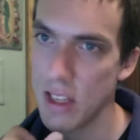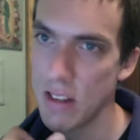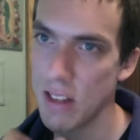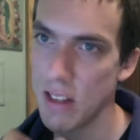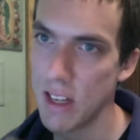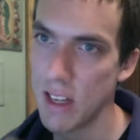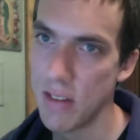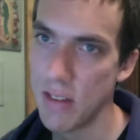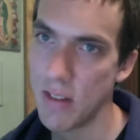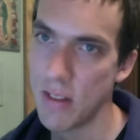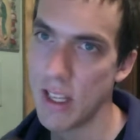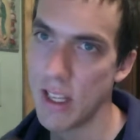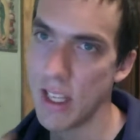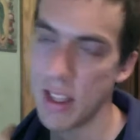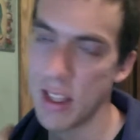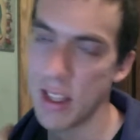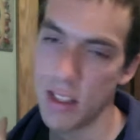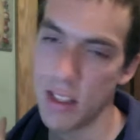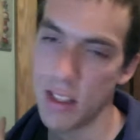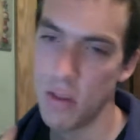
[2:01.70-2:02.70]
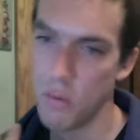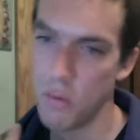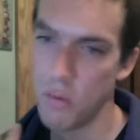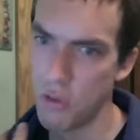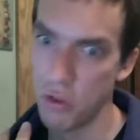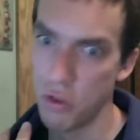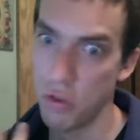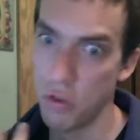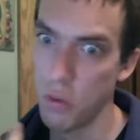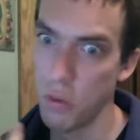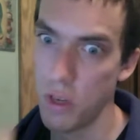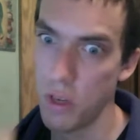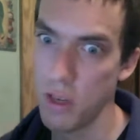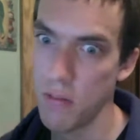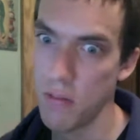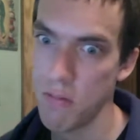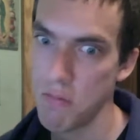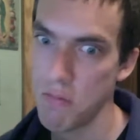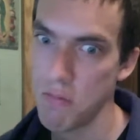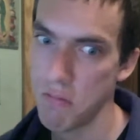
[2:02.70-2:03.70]
kind of like this sweet
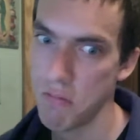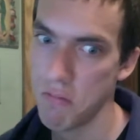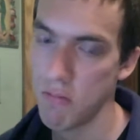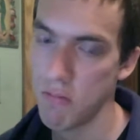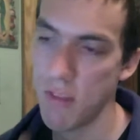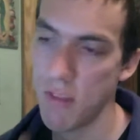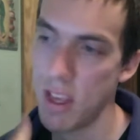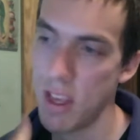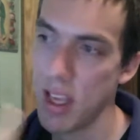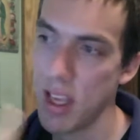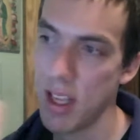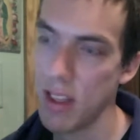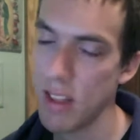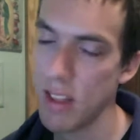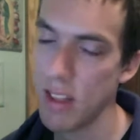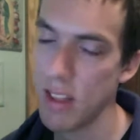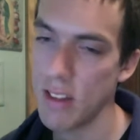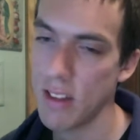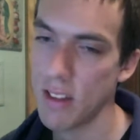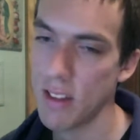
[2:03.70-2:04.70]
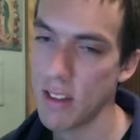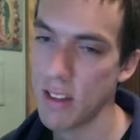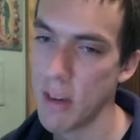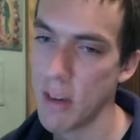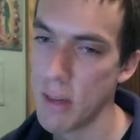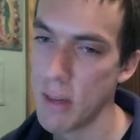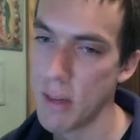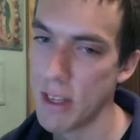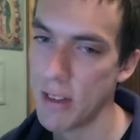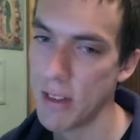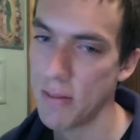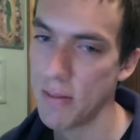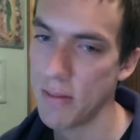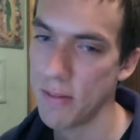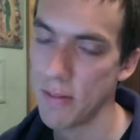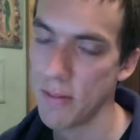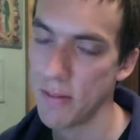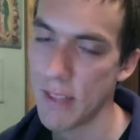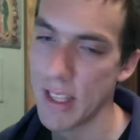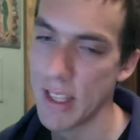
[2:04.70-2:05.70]
thing that's coming
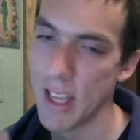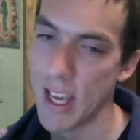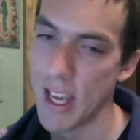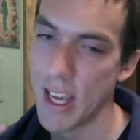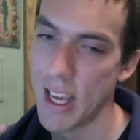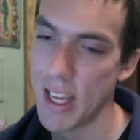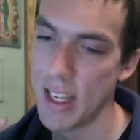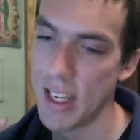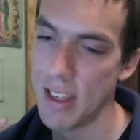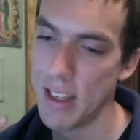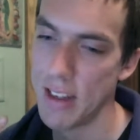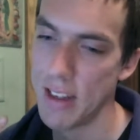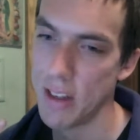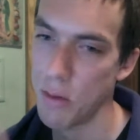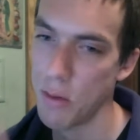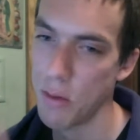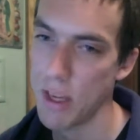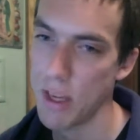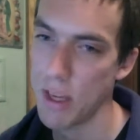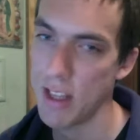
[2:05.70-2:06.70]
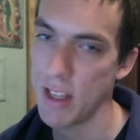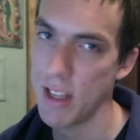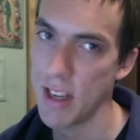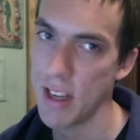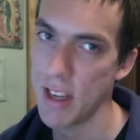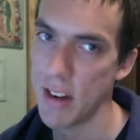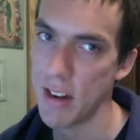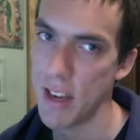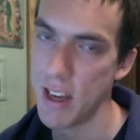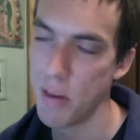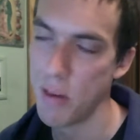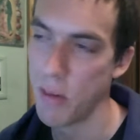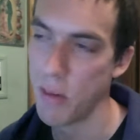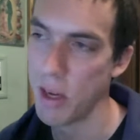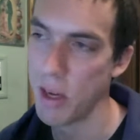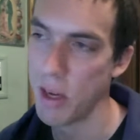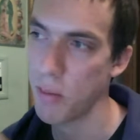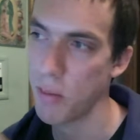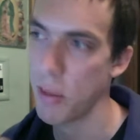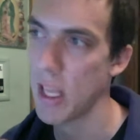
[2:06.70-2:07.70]
and will make the internet a
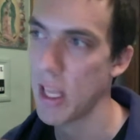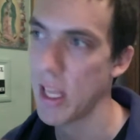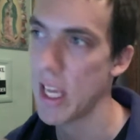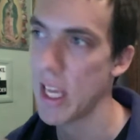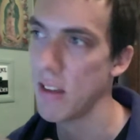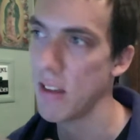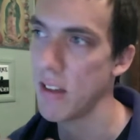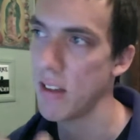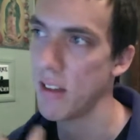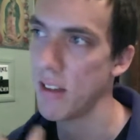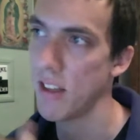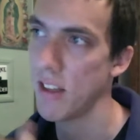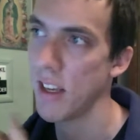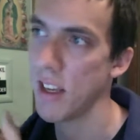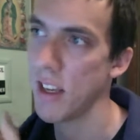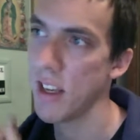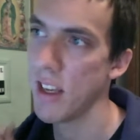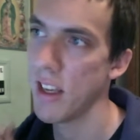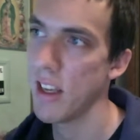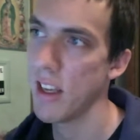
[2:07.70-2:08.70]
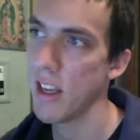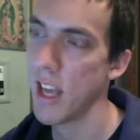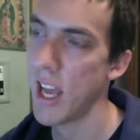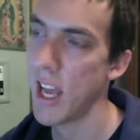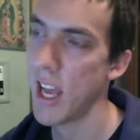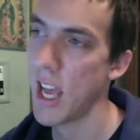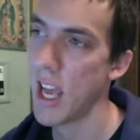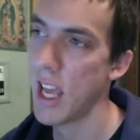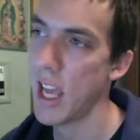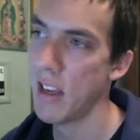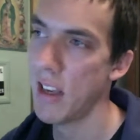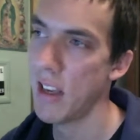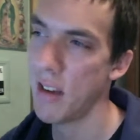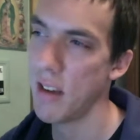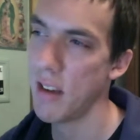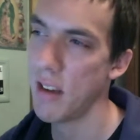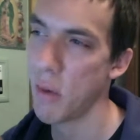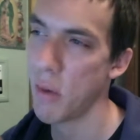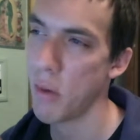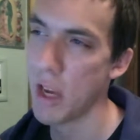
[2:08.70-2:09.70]
better place and
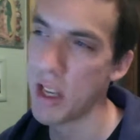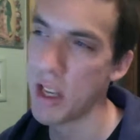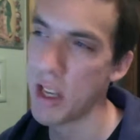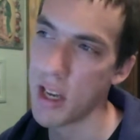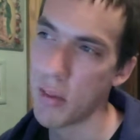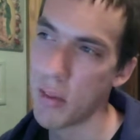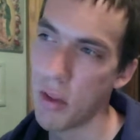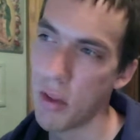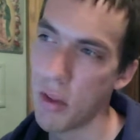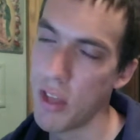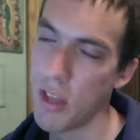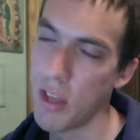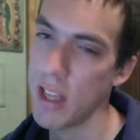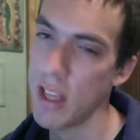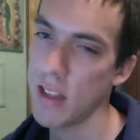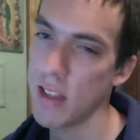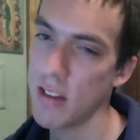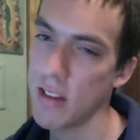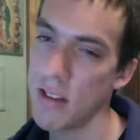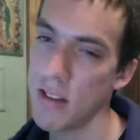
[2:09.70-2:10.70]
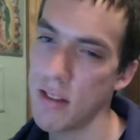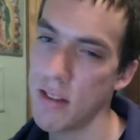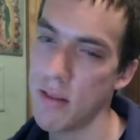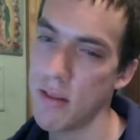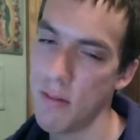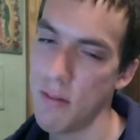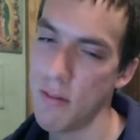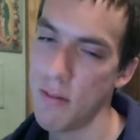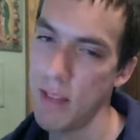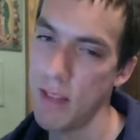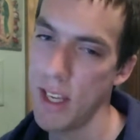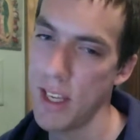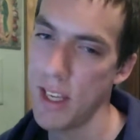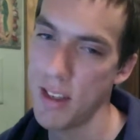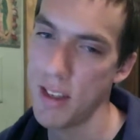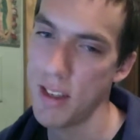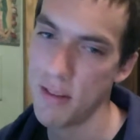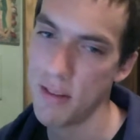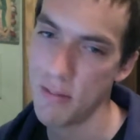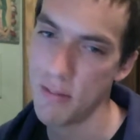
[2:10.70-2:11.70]
break a couple things
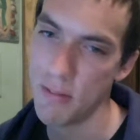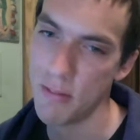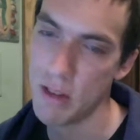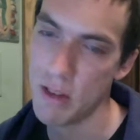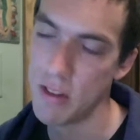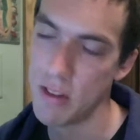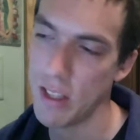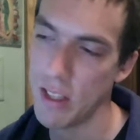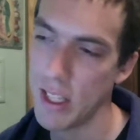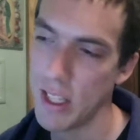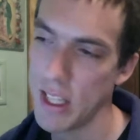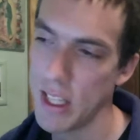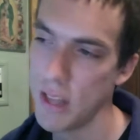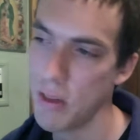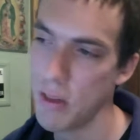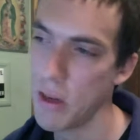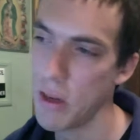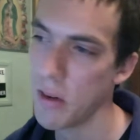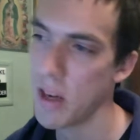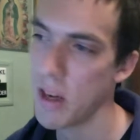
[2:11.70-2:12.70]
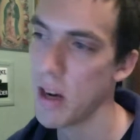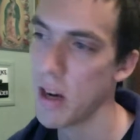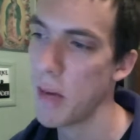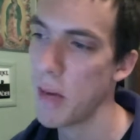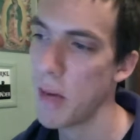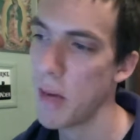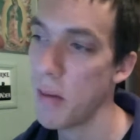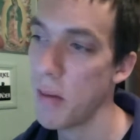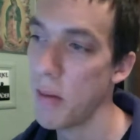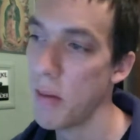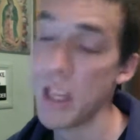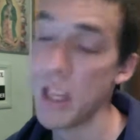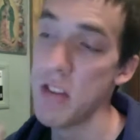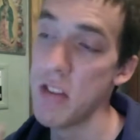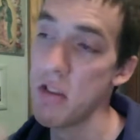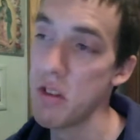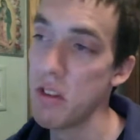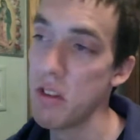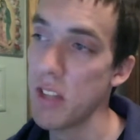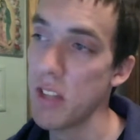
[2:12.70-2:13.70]
that are silly that we don't care about, but
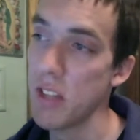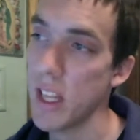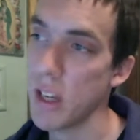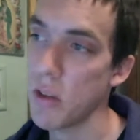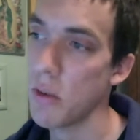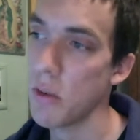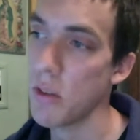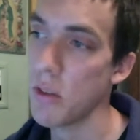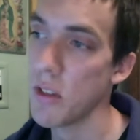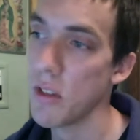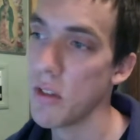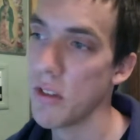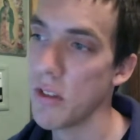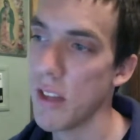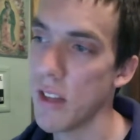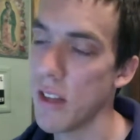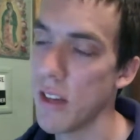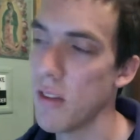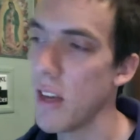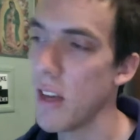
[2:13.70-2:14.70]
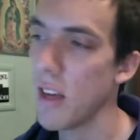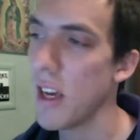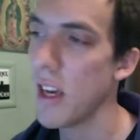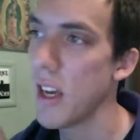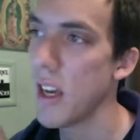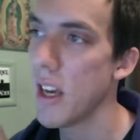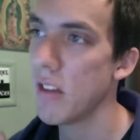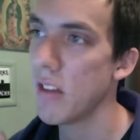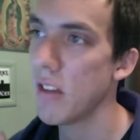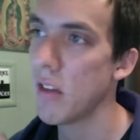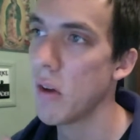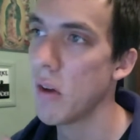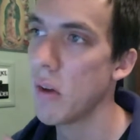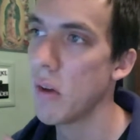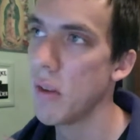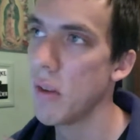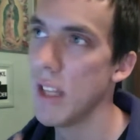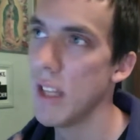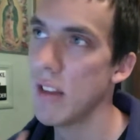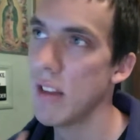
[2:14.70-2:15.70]
introduce a lot of cool new stuff.
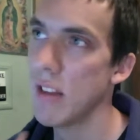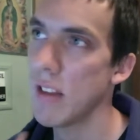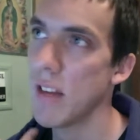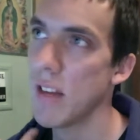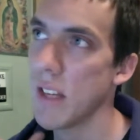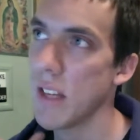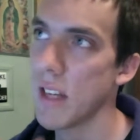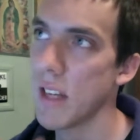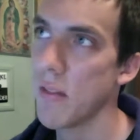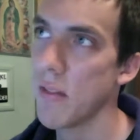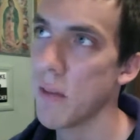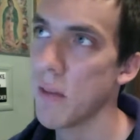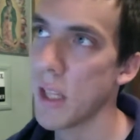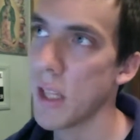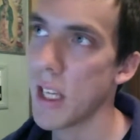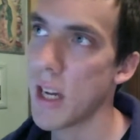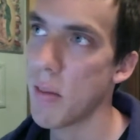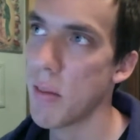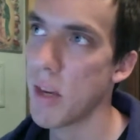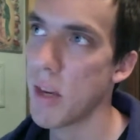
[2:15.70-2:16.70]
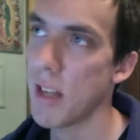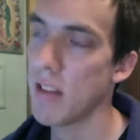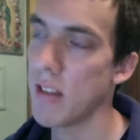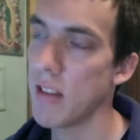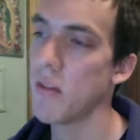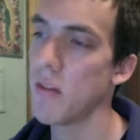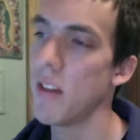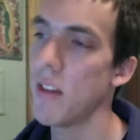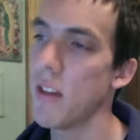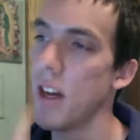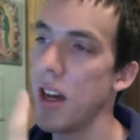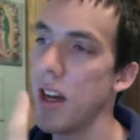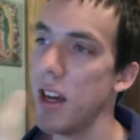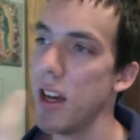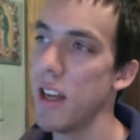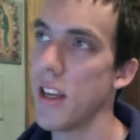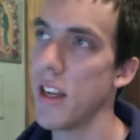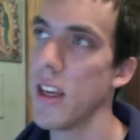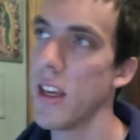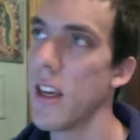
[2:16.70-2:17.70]
So it's kind of like a really comprehensive
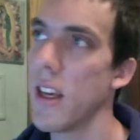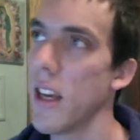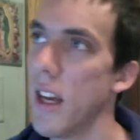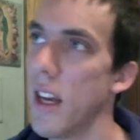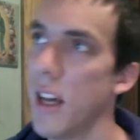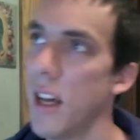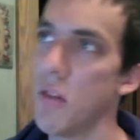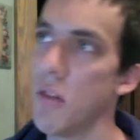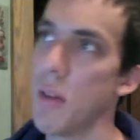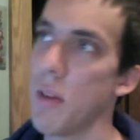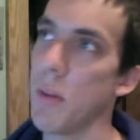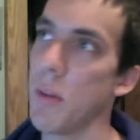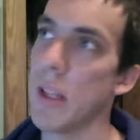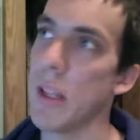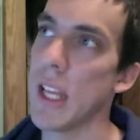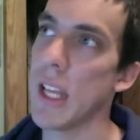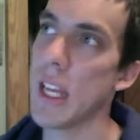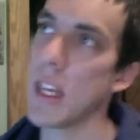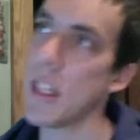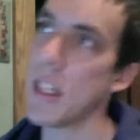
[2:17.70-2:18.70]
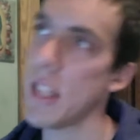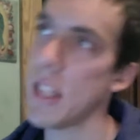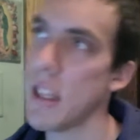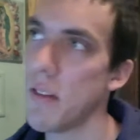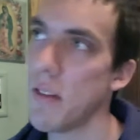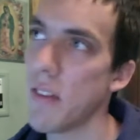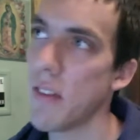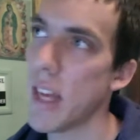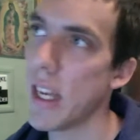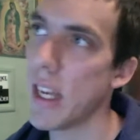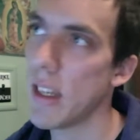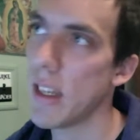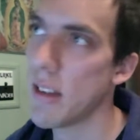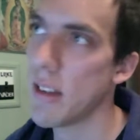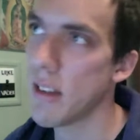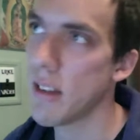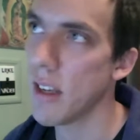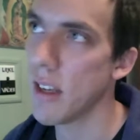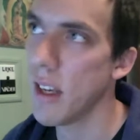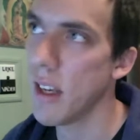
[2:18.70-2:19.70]
guide. I'll drop a link on the
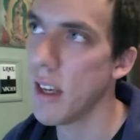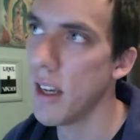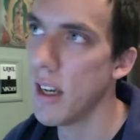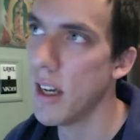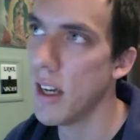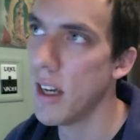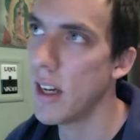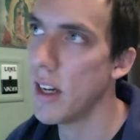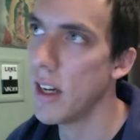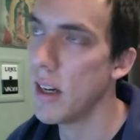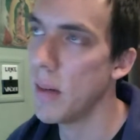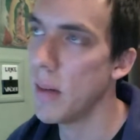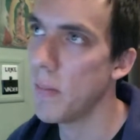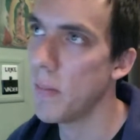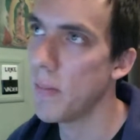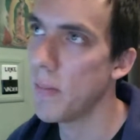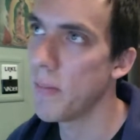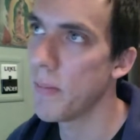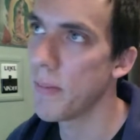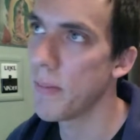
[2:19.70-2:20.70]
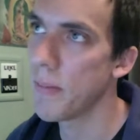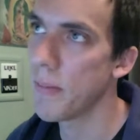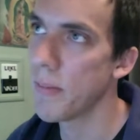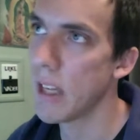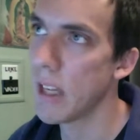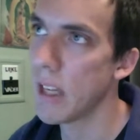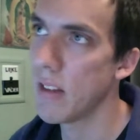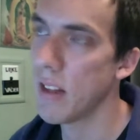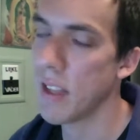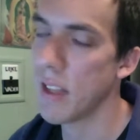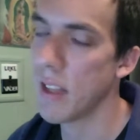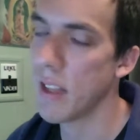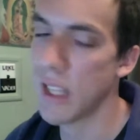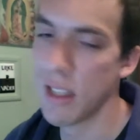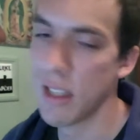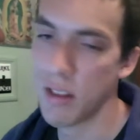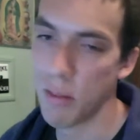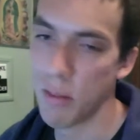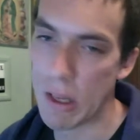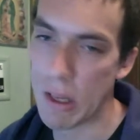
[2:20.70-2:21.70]
event, but it's on the
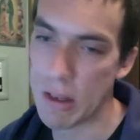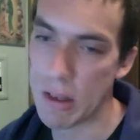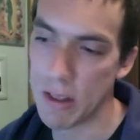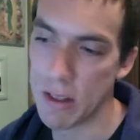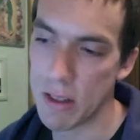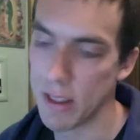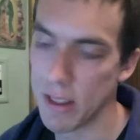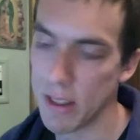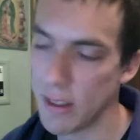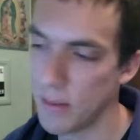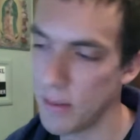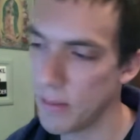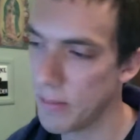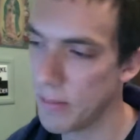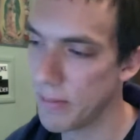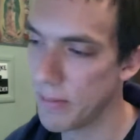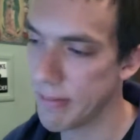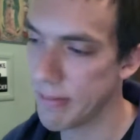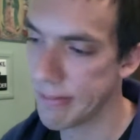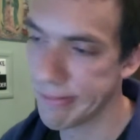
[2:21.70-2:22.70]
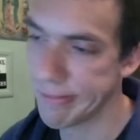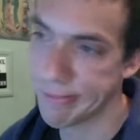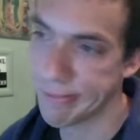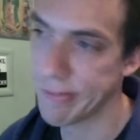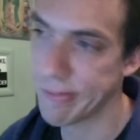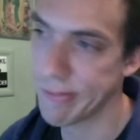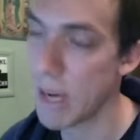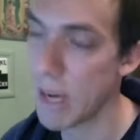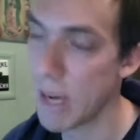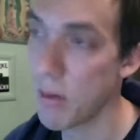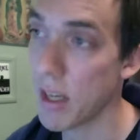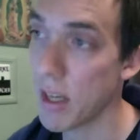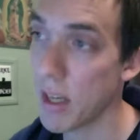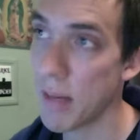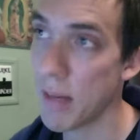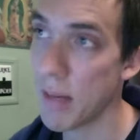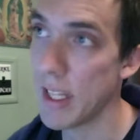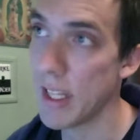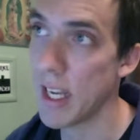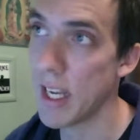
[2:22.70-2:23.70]
Kinsta blog, and I
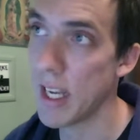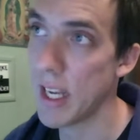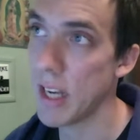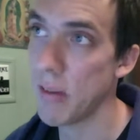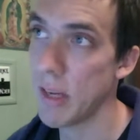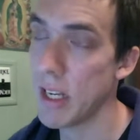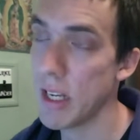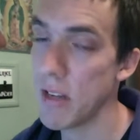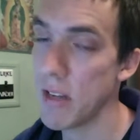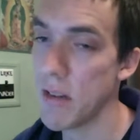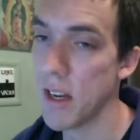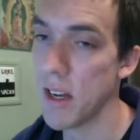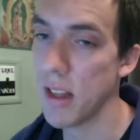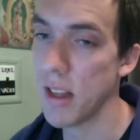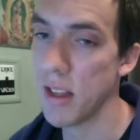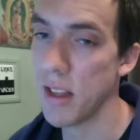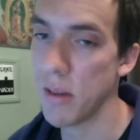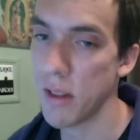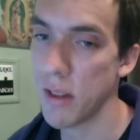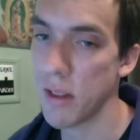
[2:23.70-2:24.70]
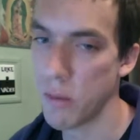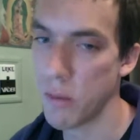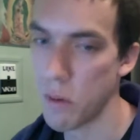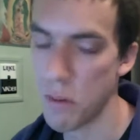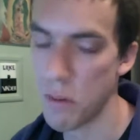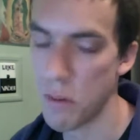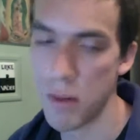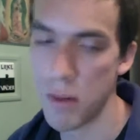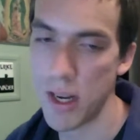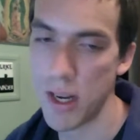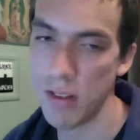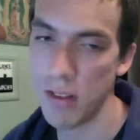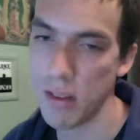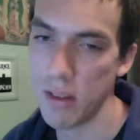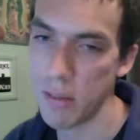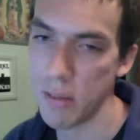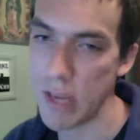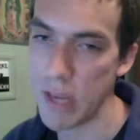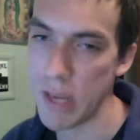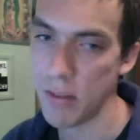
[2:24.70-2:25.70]
recommend that anybody doing anything with like WordPress
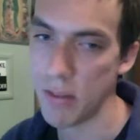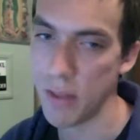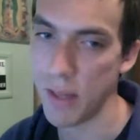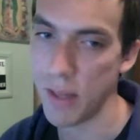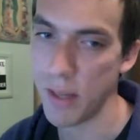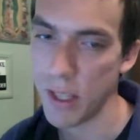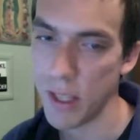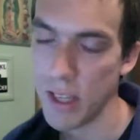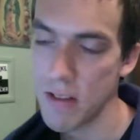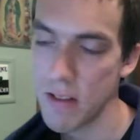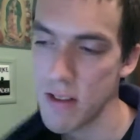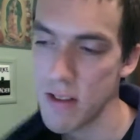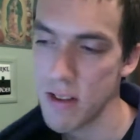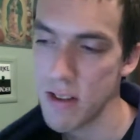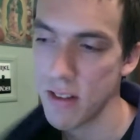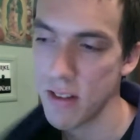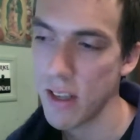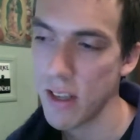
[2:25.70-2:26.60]
and PHP applications